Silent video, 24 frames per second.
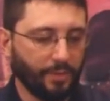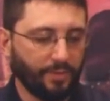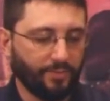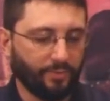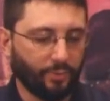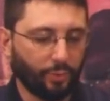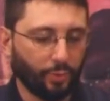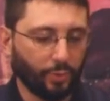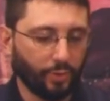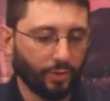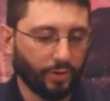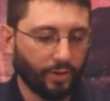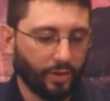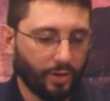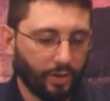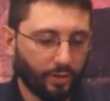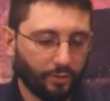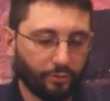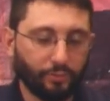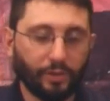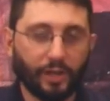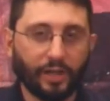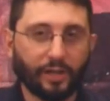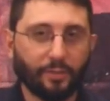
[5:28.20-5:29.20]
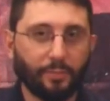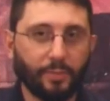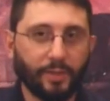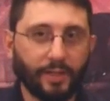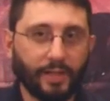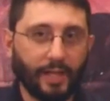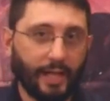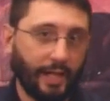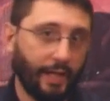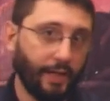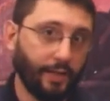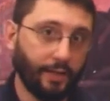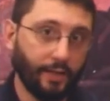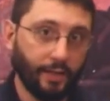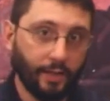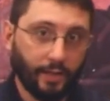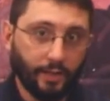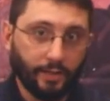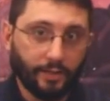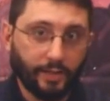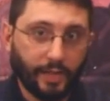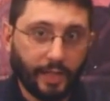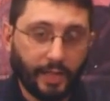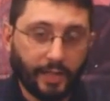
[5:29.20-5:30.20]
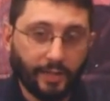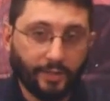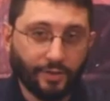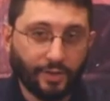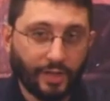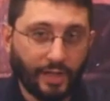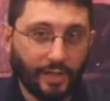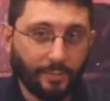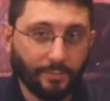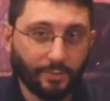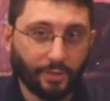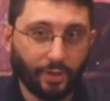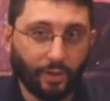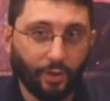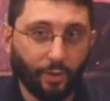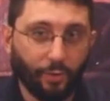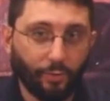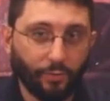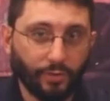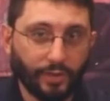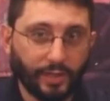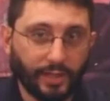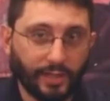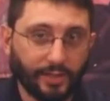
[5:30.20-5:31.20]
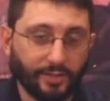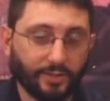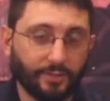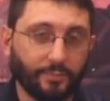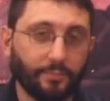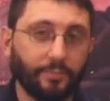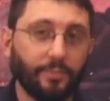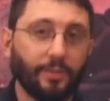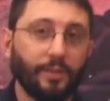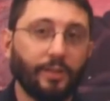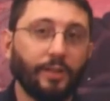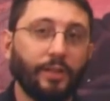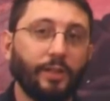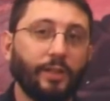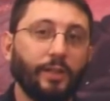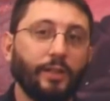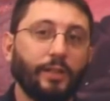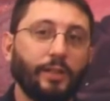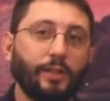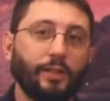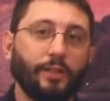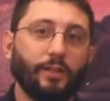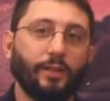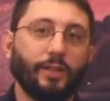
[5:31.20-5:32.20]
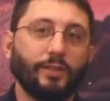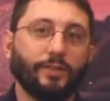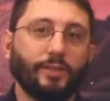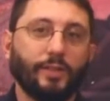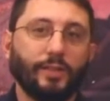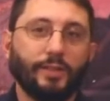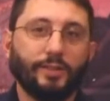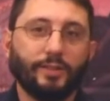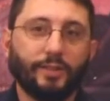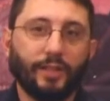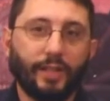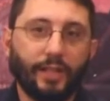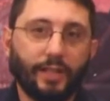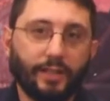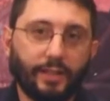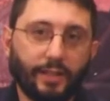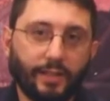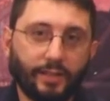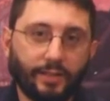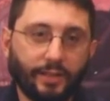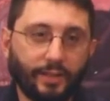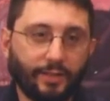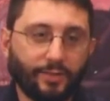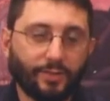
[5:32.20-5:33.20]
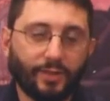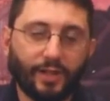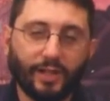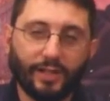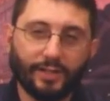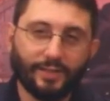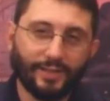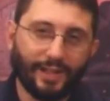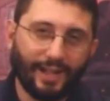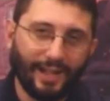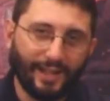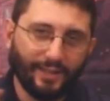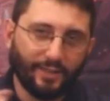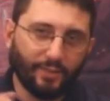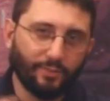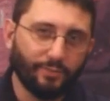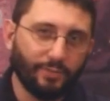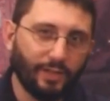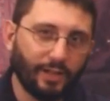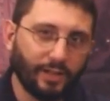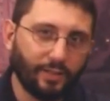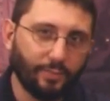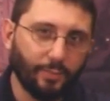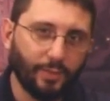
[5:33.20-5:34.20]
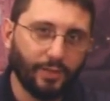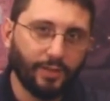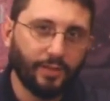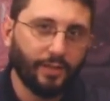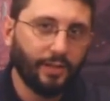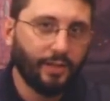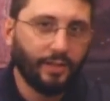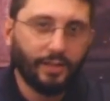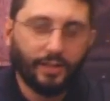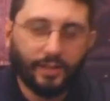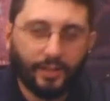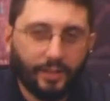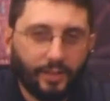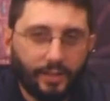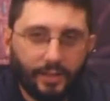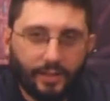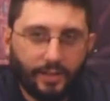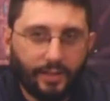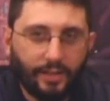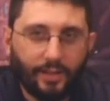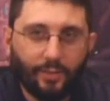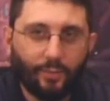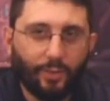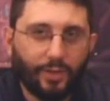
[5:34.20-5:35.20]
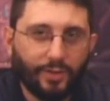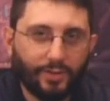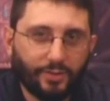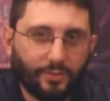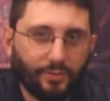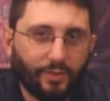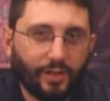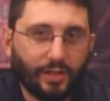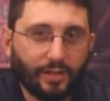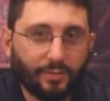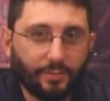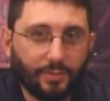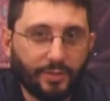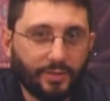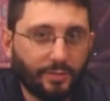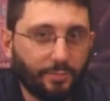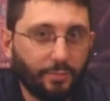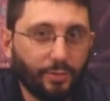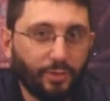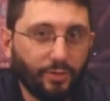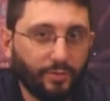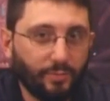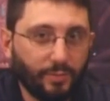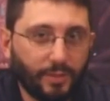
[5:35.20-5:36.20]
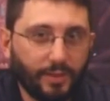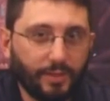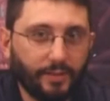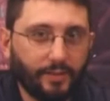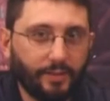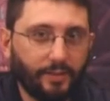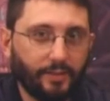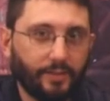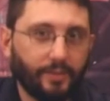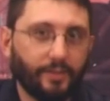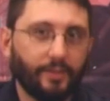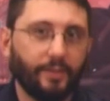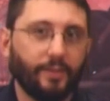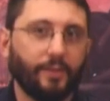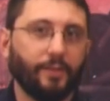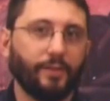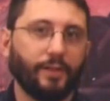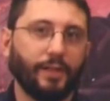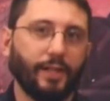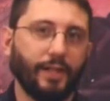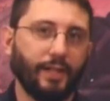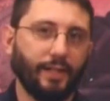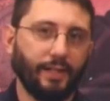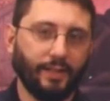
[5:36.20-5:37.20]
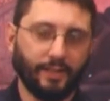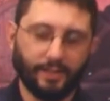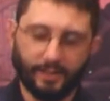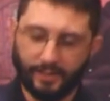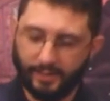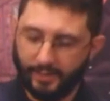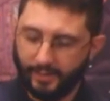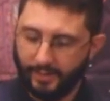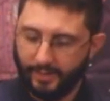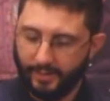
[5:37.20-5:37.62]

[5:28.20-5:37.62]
before Ruckman and King James onlyism, you know, as they say, they, they try to tie it to Ruckman. It wasn't Ruckman's movement, okay?